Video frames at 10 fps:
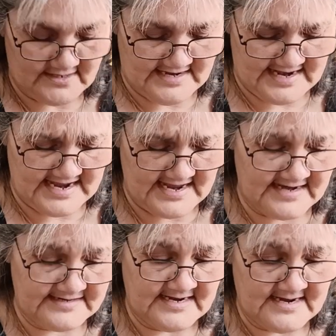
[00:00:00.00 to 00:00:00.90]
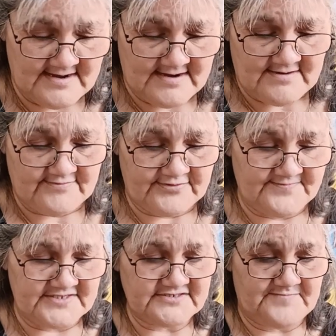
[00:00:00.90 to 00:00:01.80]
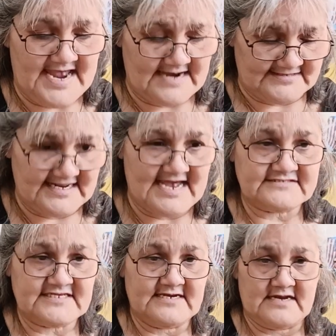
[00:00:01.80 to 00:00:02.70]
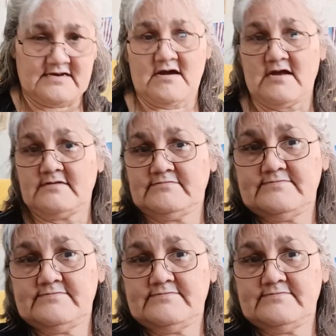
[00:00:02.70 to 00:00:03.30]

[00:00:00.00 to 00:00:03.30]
And from this bag, the last thing I got